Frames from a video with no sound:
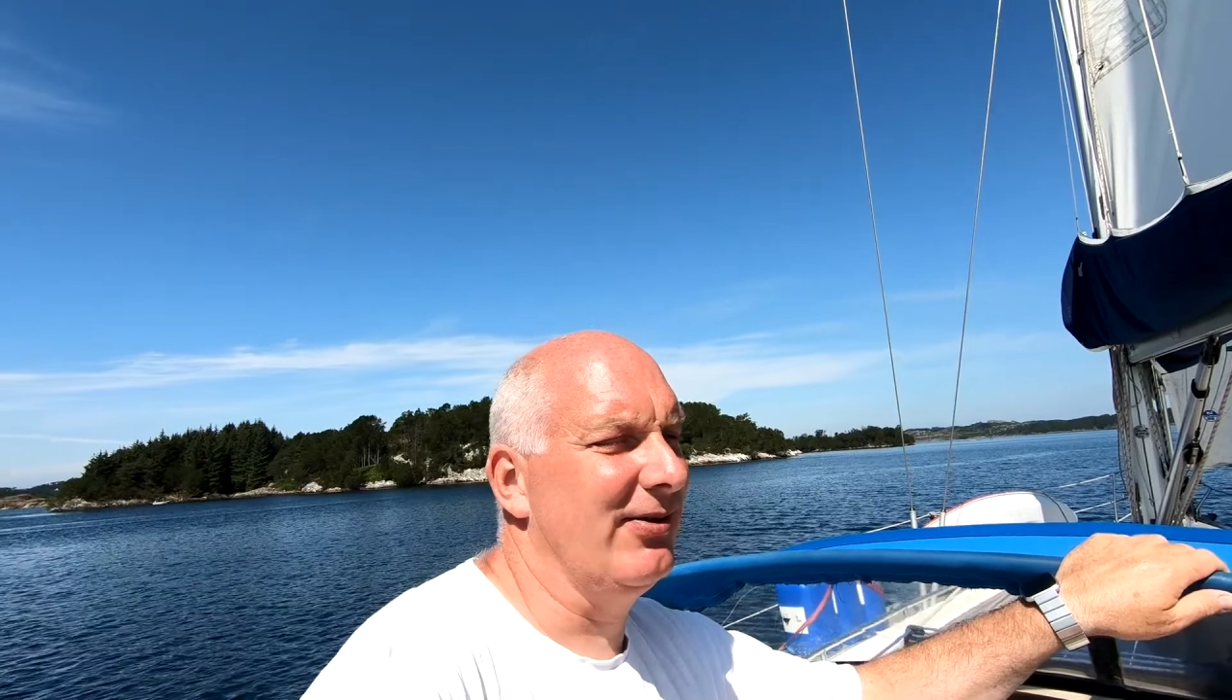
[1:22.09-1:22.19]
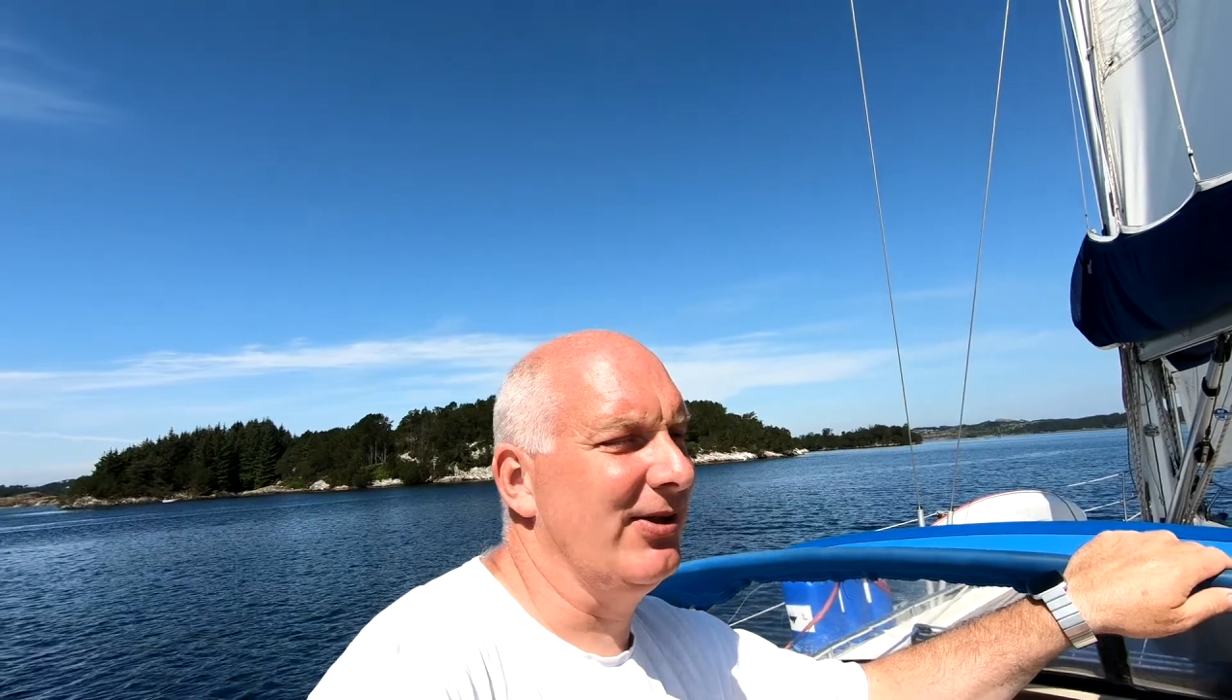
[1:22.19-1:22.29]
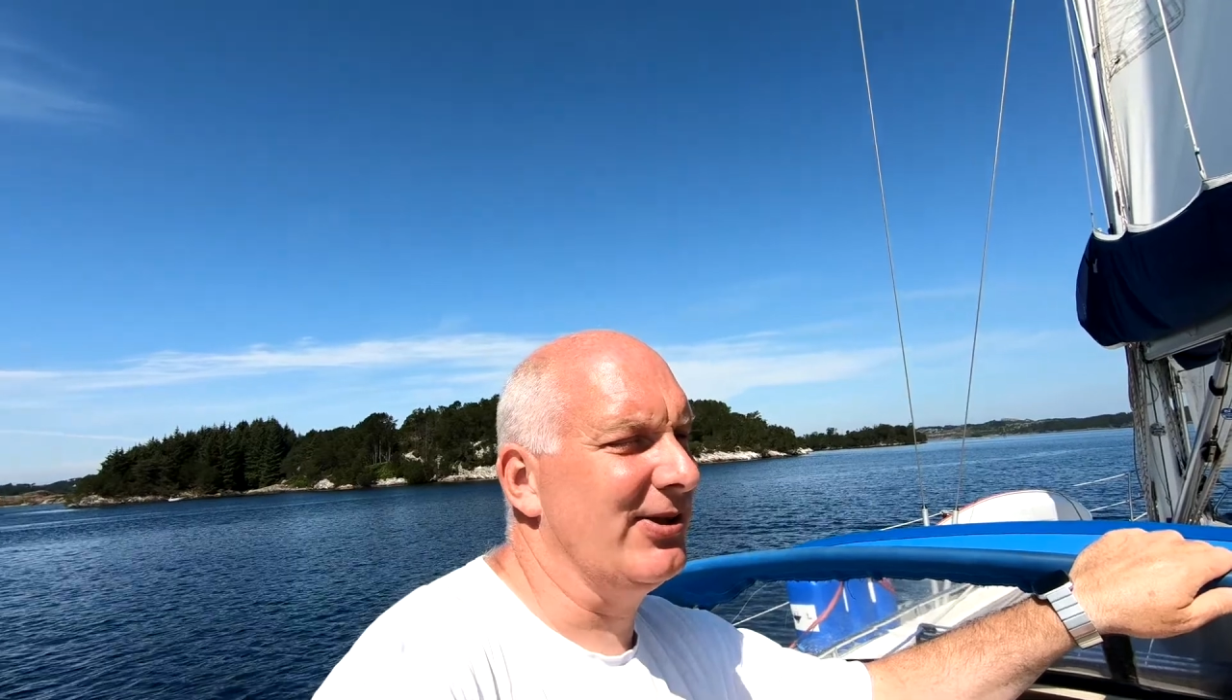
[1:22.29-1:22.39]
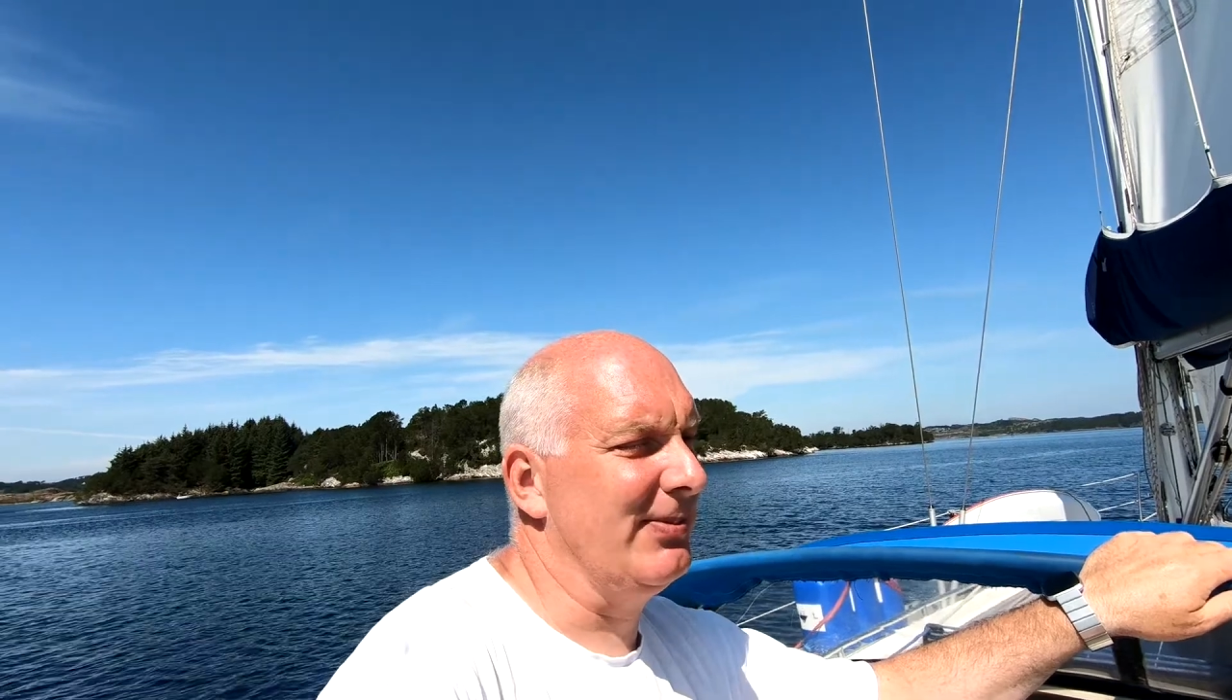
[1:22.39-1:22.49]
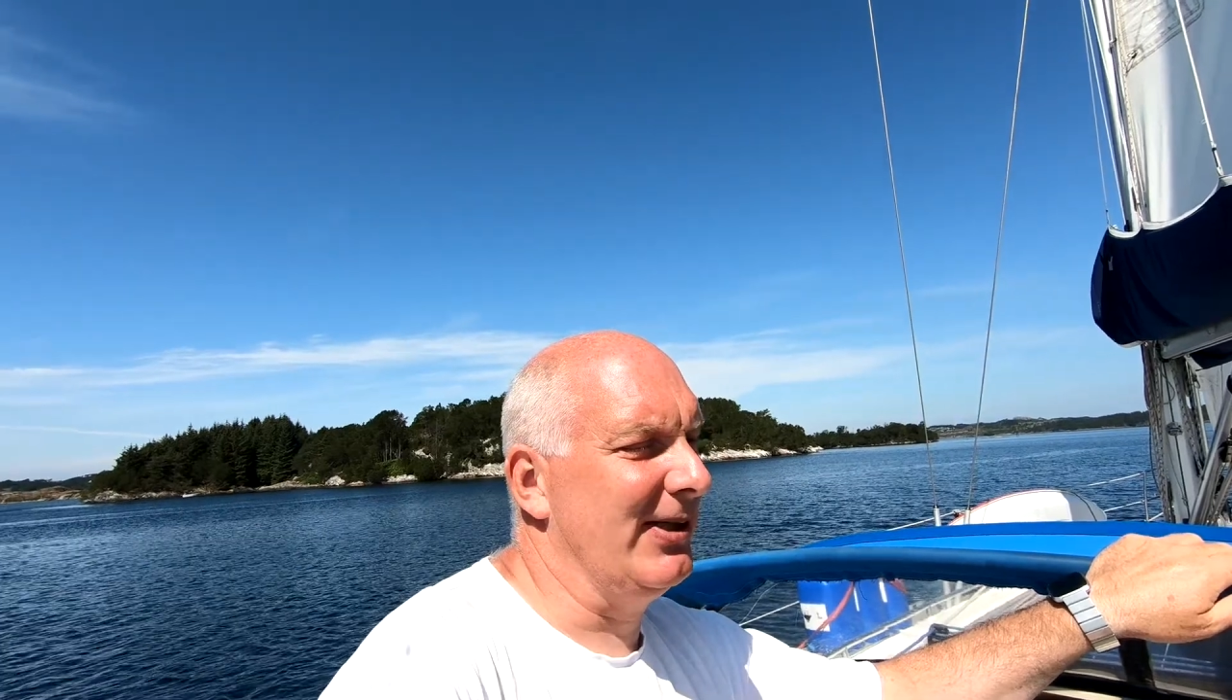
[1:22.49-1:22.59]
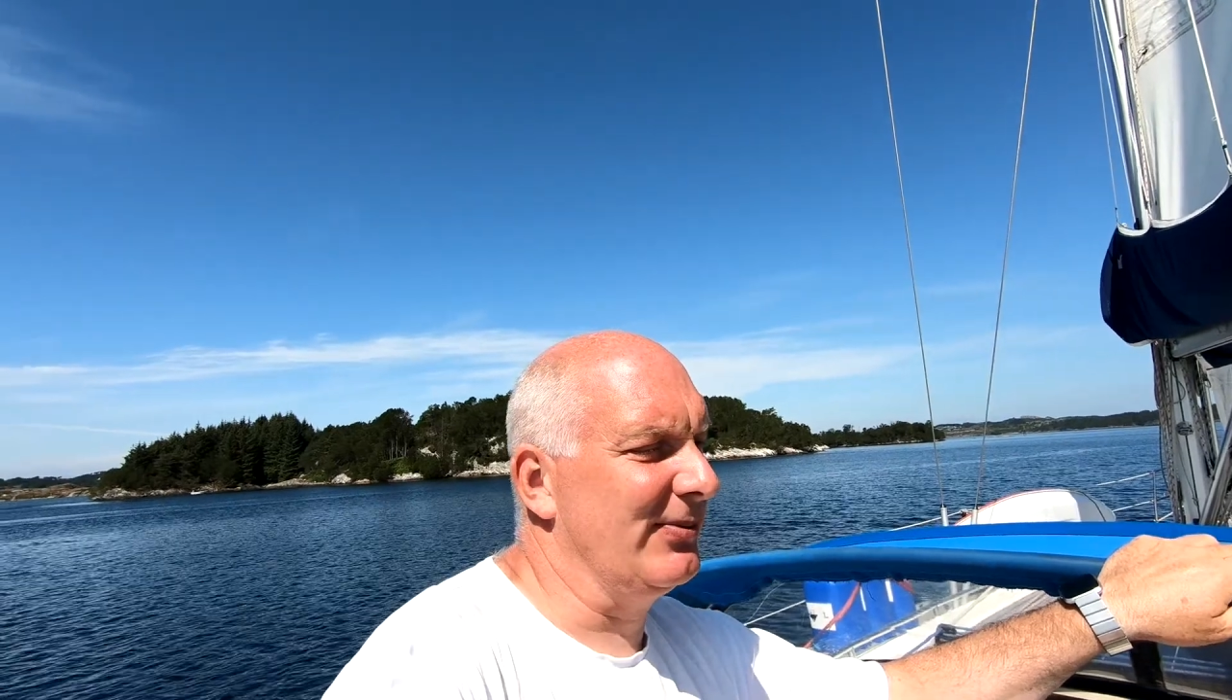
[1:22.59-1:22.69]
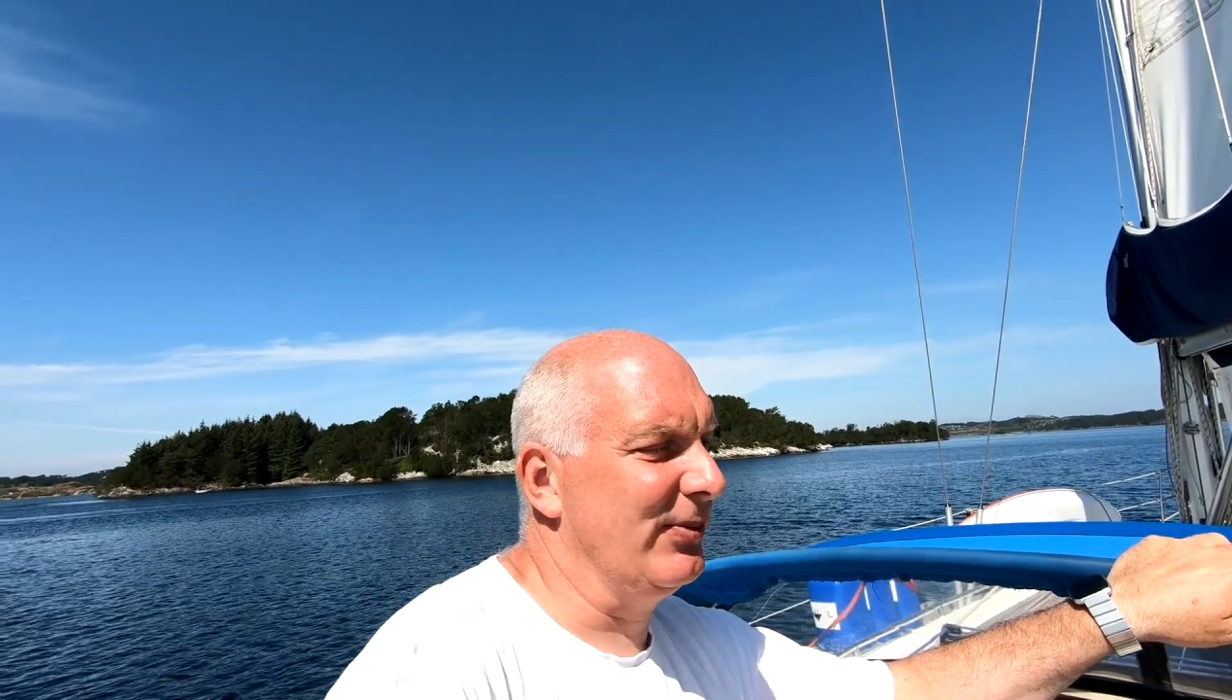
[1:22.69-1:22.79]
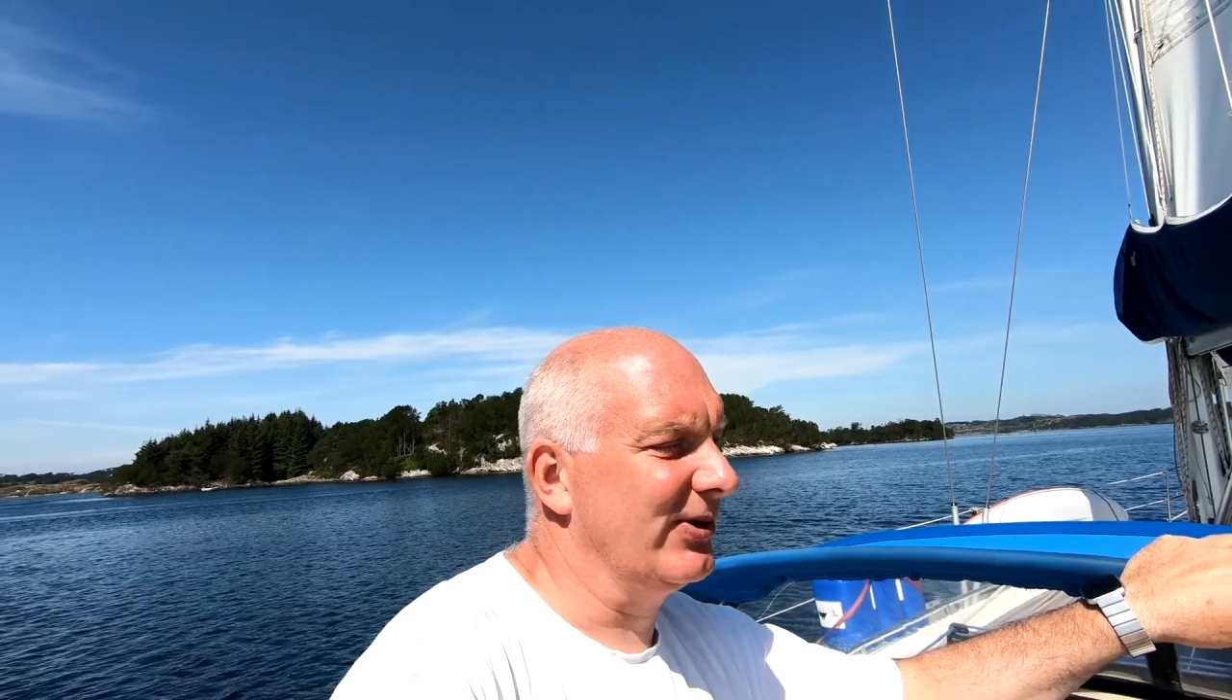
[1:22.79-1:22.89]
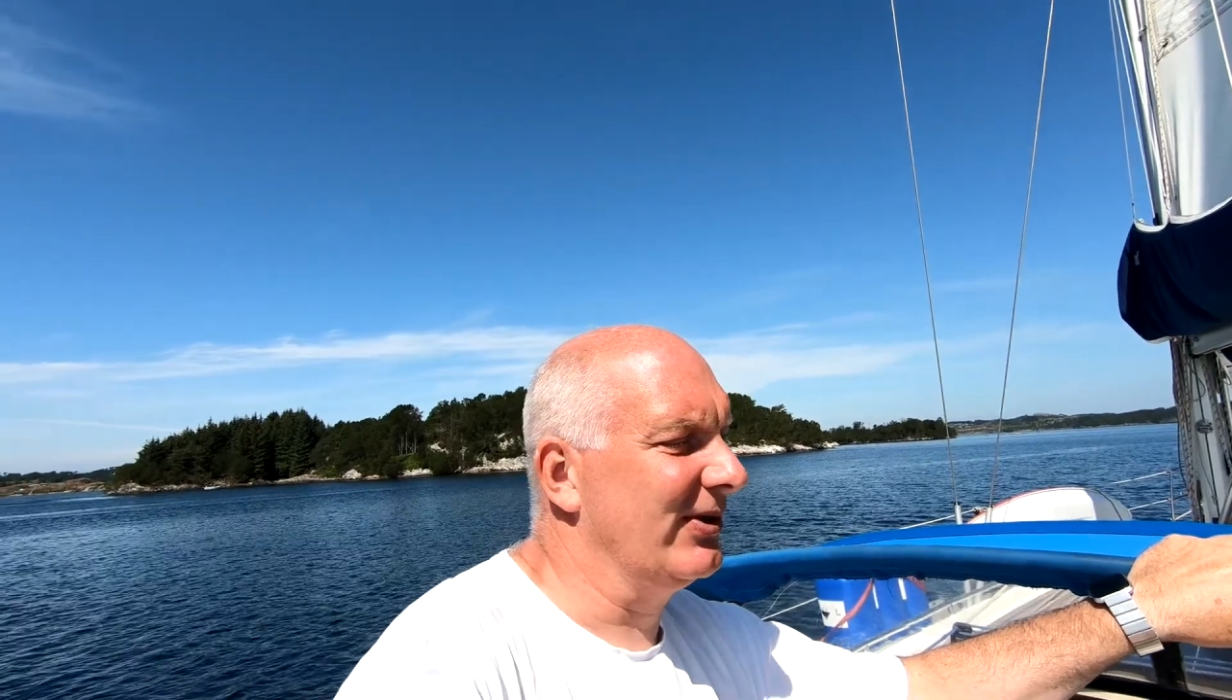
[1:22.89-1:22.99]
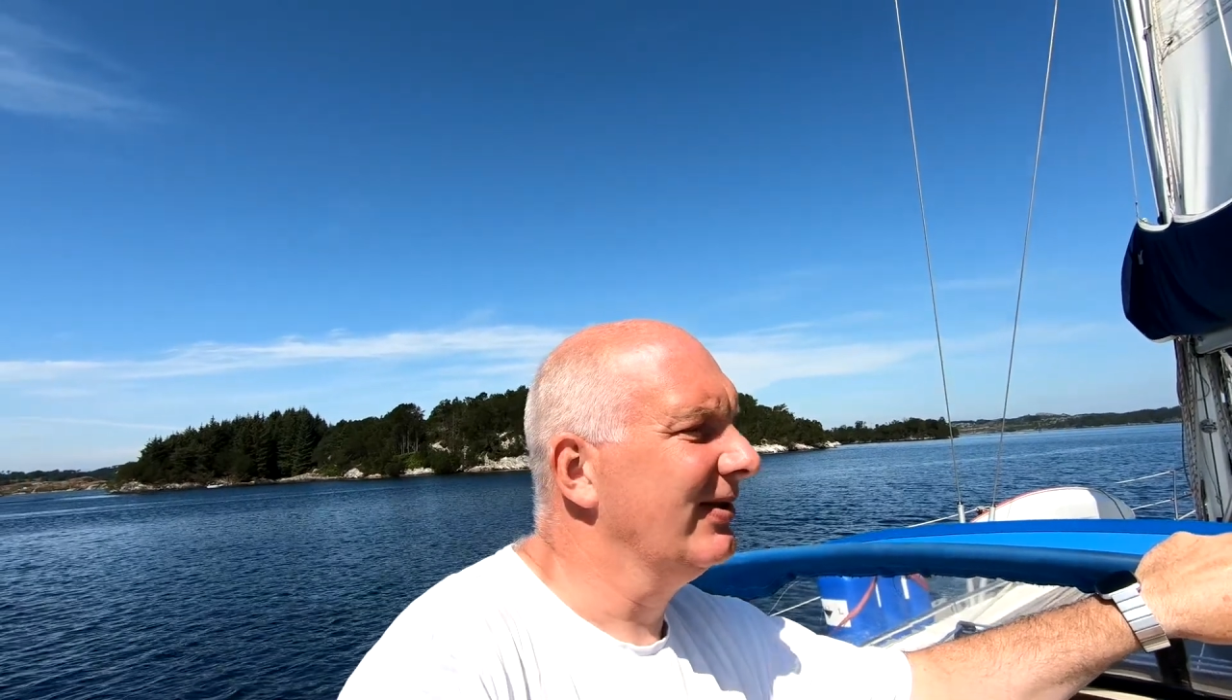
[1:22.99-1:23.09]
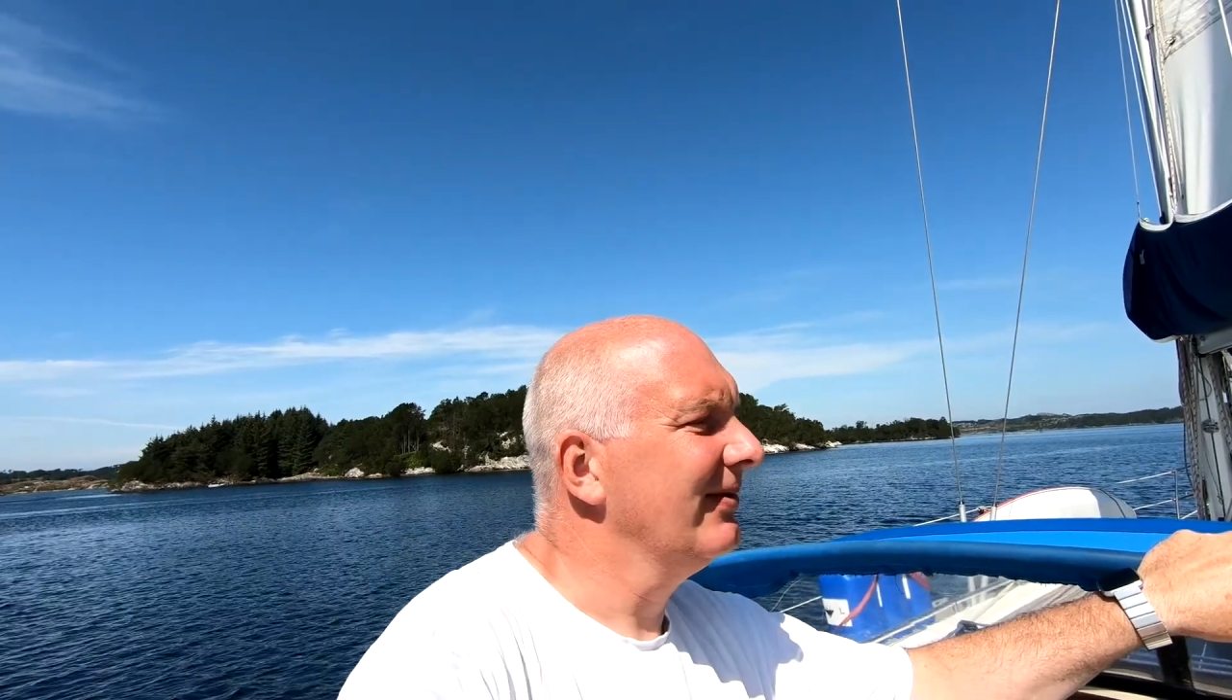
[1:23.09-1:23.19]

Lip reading: this place was.